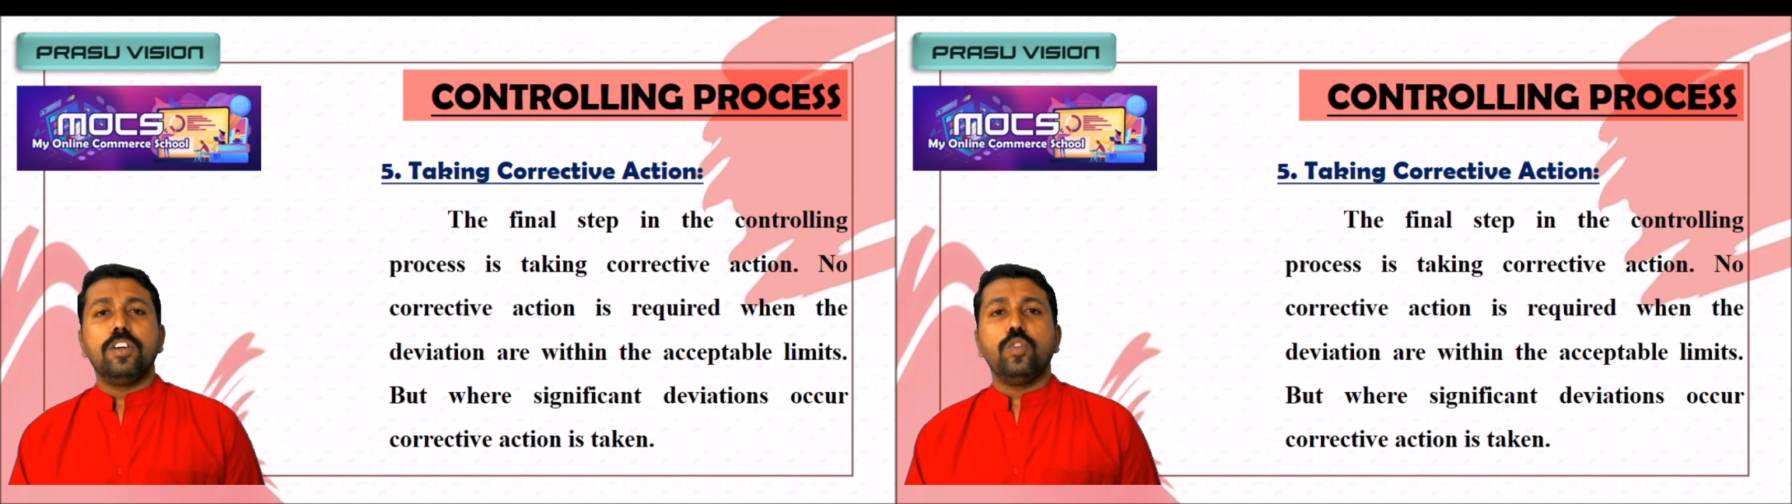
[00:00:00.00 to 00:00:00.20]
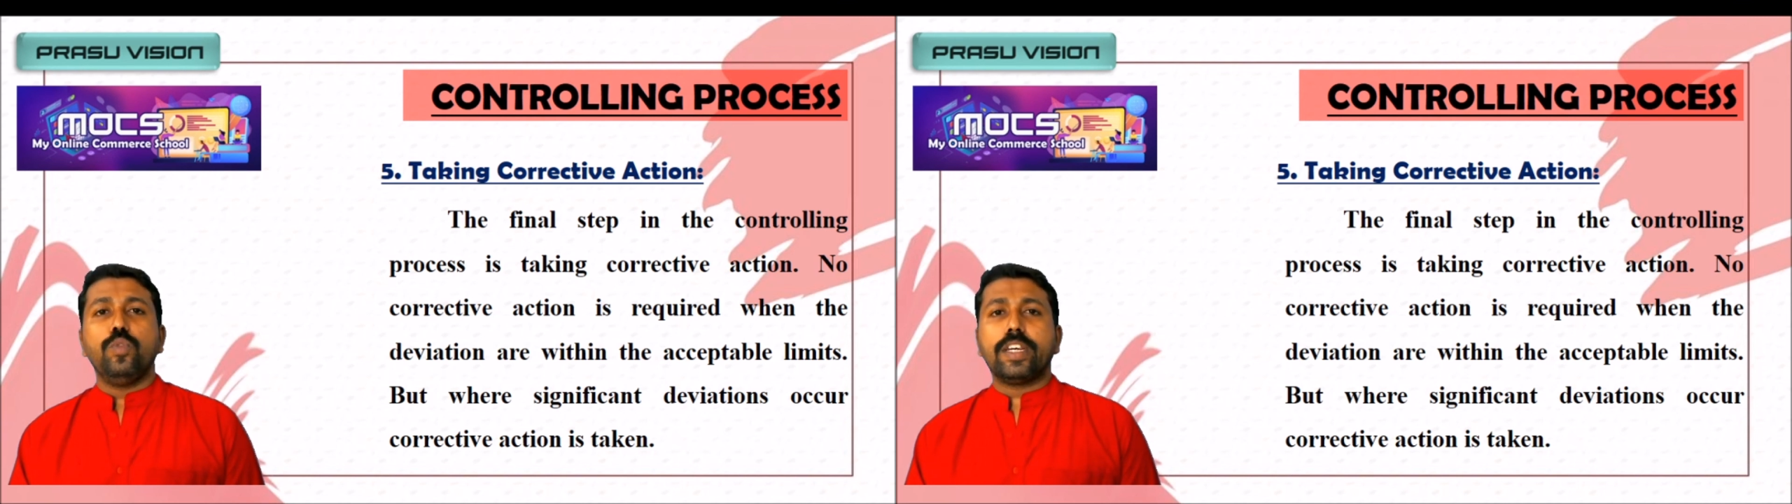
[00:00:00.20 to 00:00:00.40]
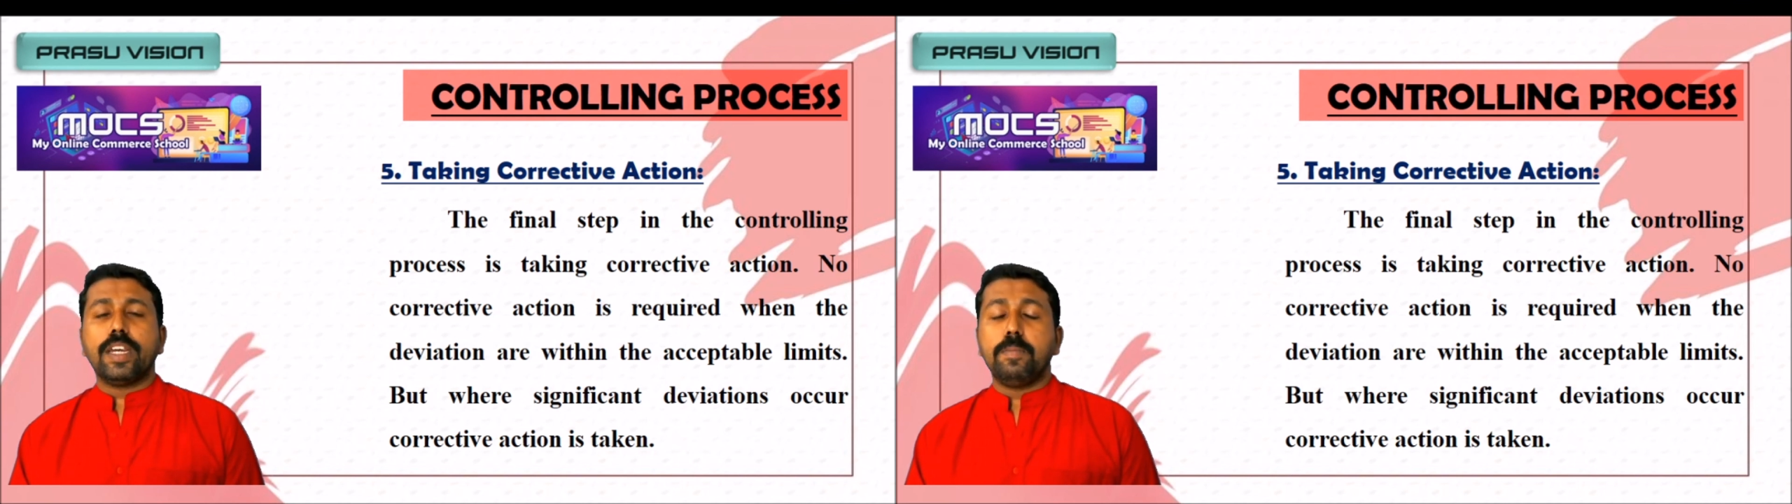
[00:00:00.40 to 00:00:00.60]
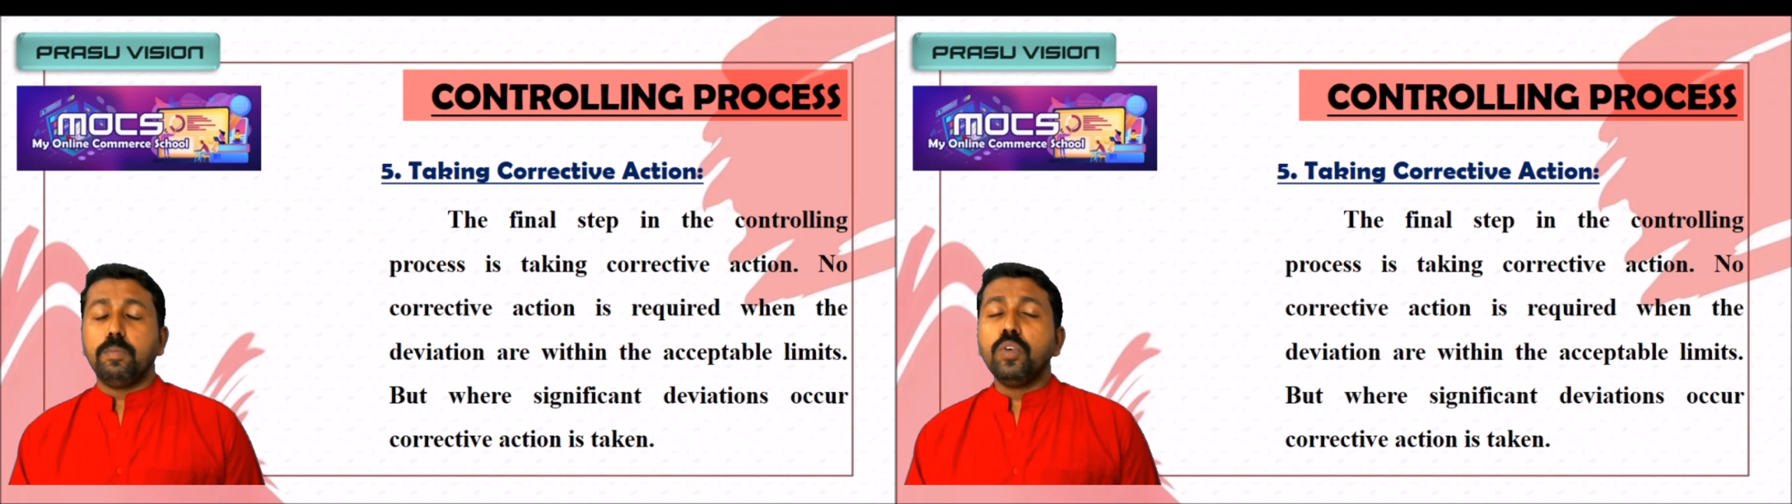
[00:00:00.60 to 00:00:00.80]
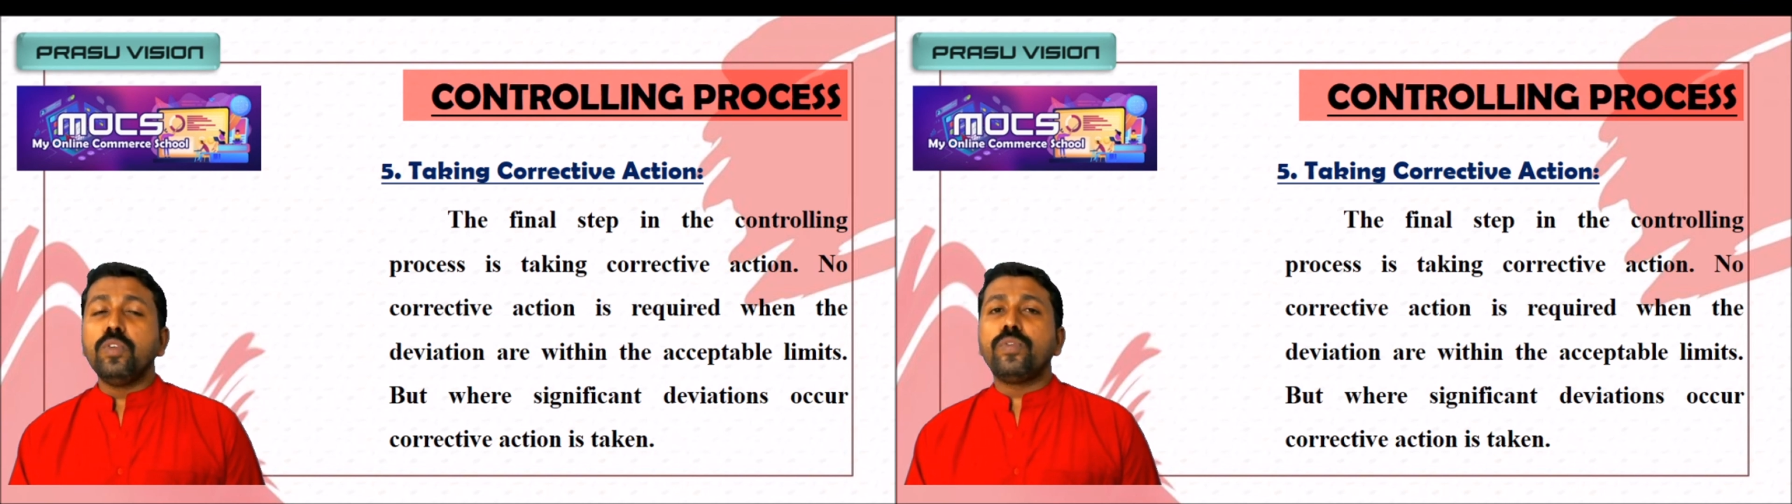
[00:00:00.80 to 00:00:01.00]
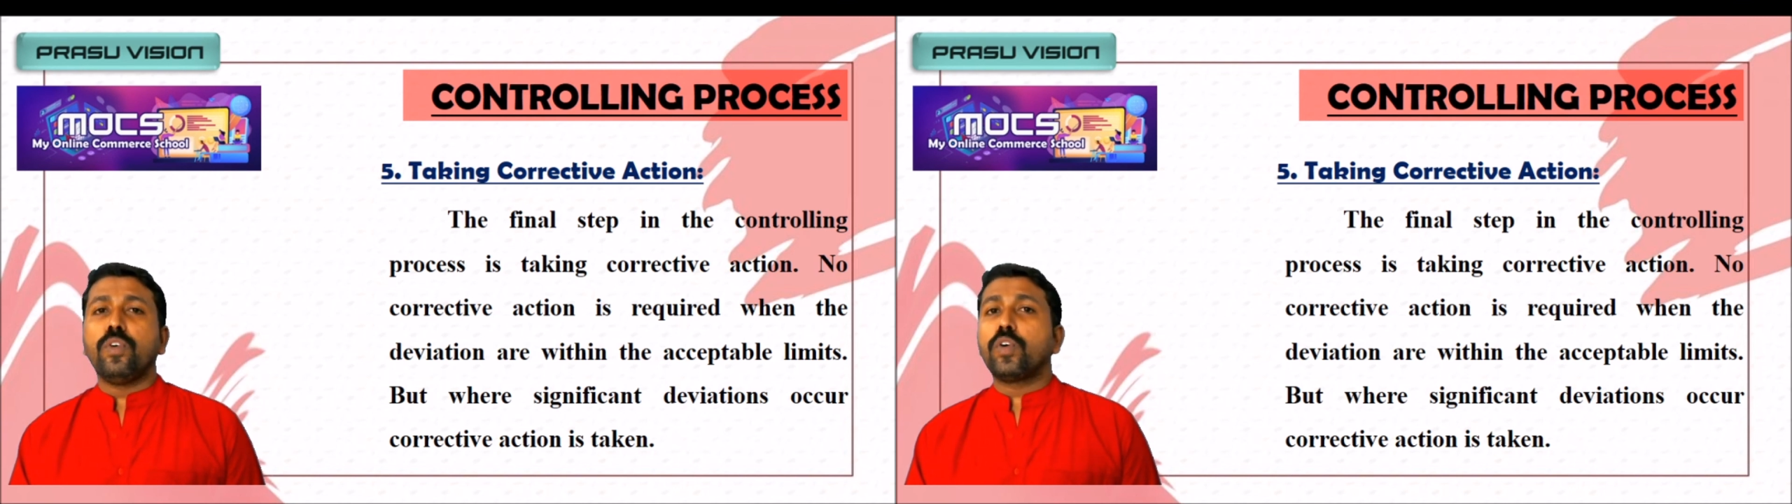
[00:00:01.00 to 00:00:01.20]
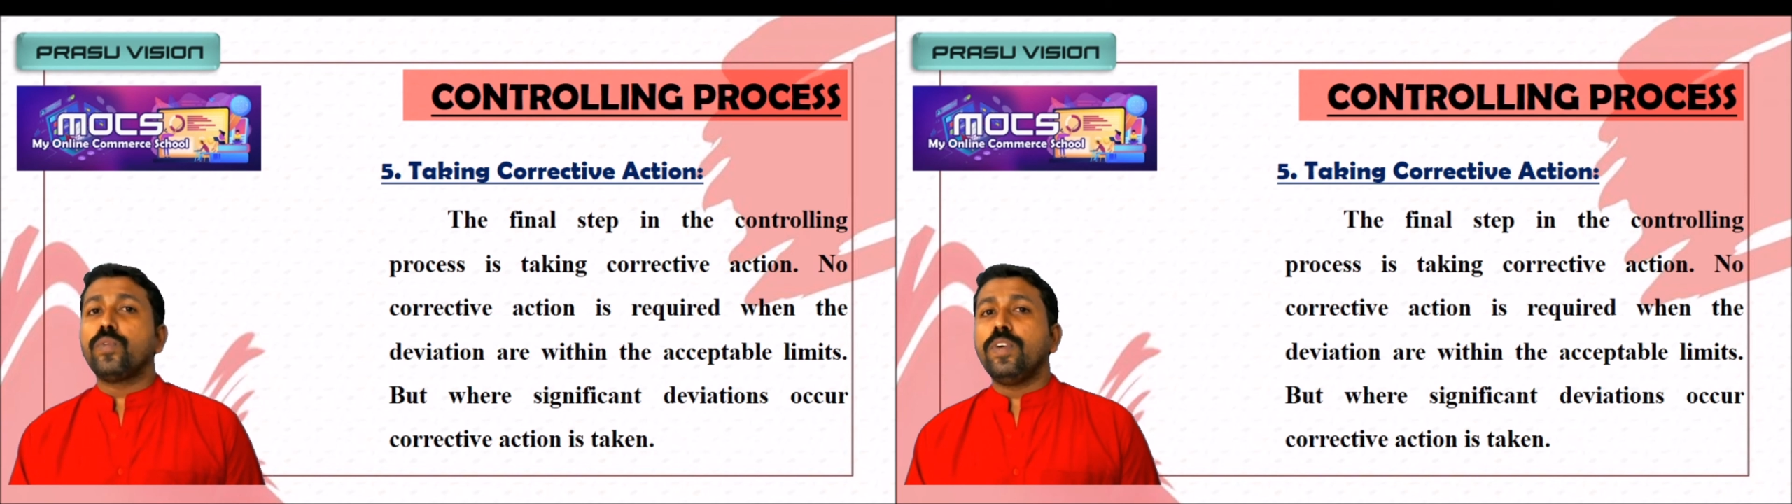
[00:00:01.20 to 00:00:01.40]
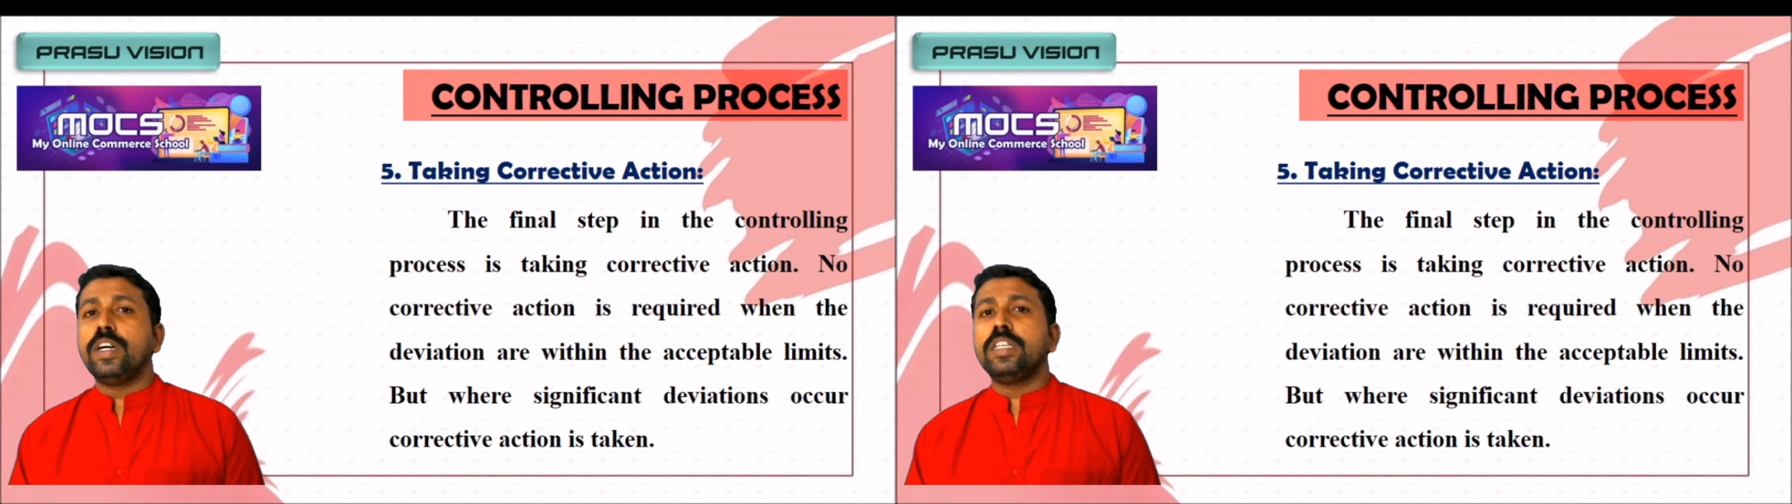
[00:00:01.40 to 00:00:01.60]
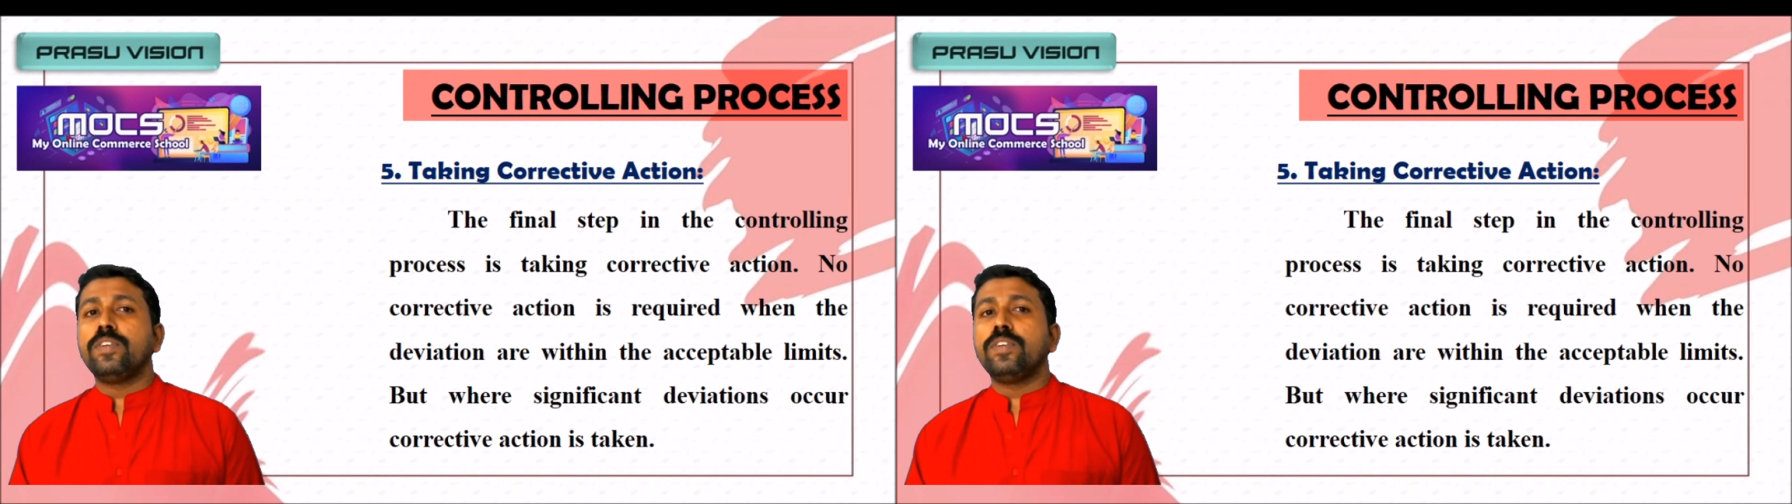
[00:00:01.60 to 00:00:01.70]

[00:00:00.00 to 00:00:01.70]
we can move forward